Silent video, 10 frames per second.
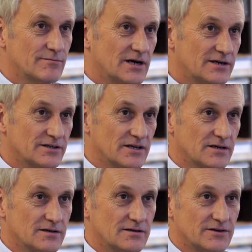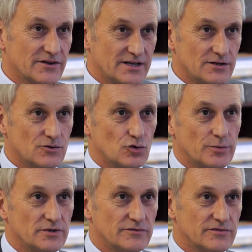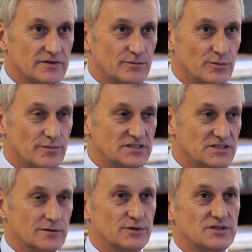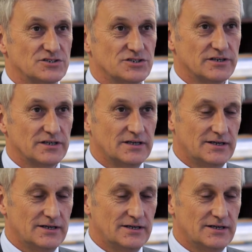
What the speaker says: marketing grain cooperative based in Aberdeenshire